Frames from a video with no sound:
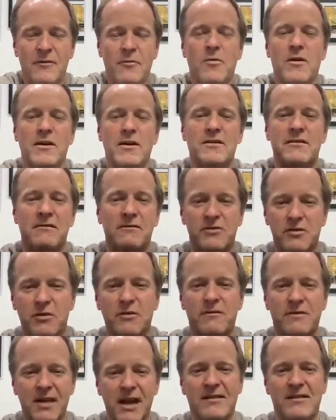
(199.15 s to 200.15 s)
one sort
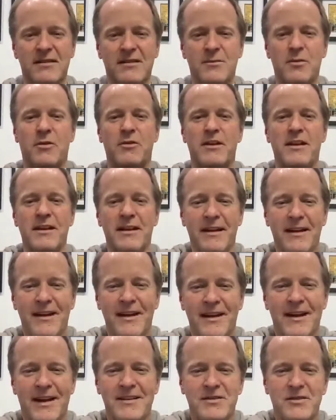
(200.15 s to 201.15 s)
of testimony
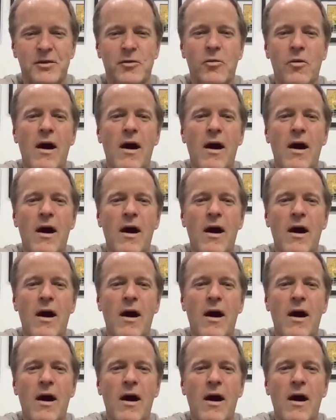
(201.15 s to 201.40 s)
as to